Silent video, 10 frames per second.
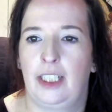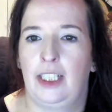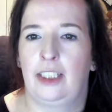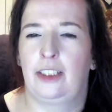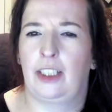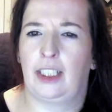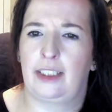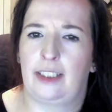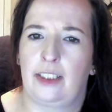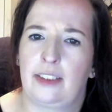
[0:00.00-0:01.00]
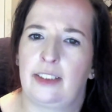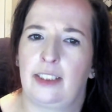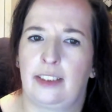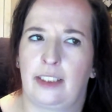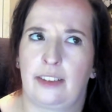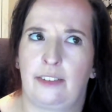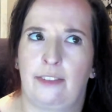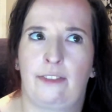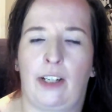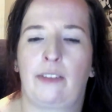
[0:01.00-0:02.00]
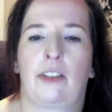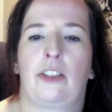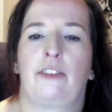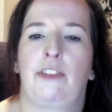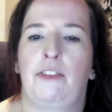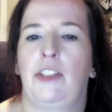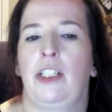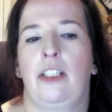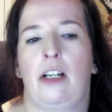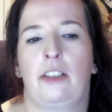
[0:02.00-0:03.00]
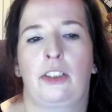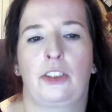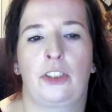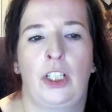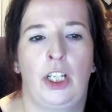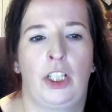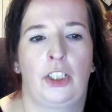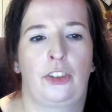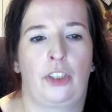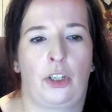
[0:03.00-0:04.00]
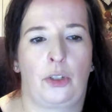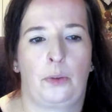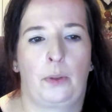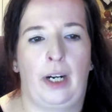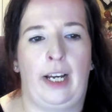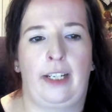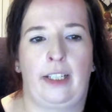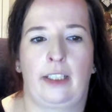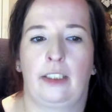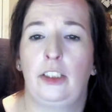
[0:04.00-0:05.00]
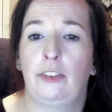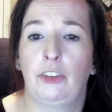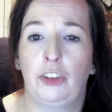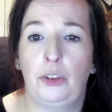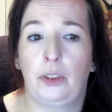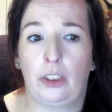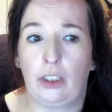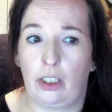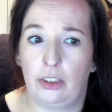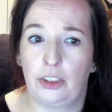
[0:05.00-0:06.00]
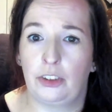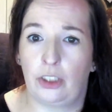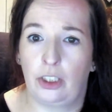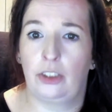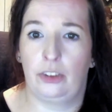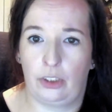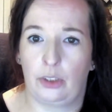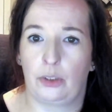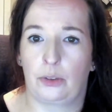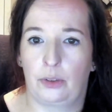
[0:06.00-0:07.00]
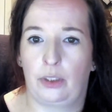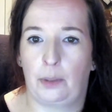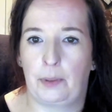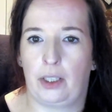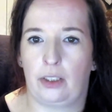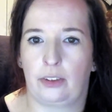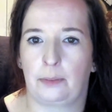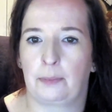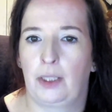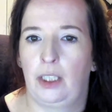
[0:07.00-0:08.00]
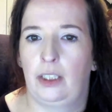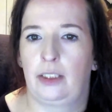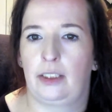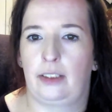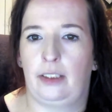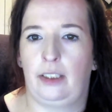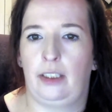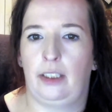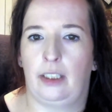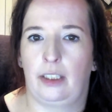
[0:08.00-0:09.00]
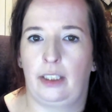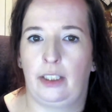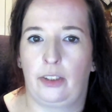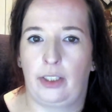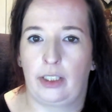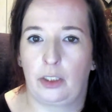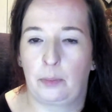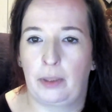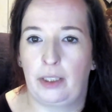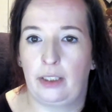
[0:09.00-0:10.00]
Like I said, it's $6,515, so we're adding a little over $200, so that'd be awesome to see it go down a little bit.